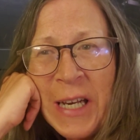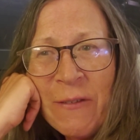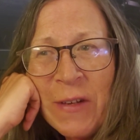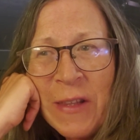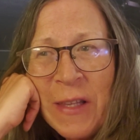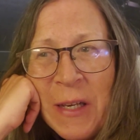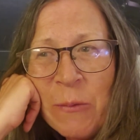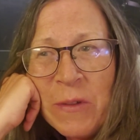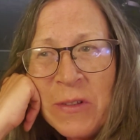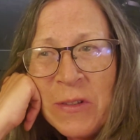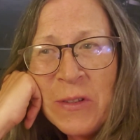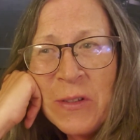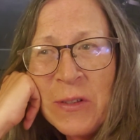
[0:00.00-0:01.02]
Everything was
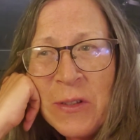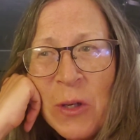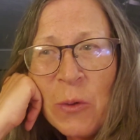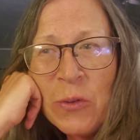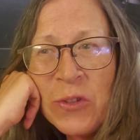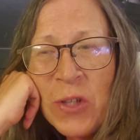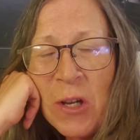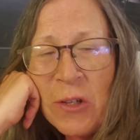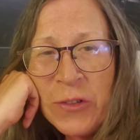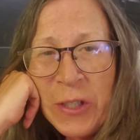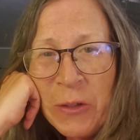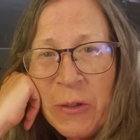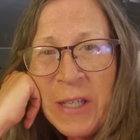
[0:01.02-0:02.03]
so salt
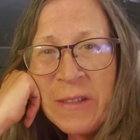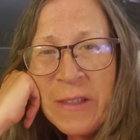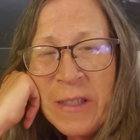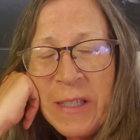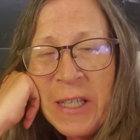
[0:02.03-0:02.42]
encrusted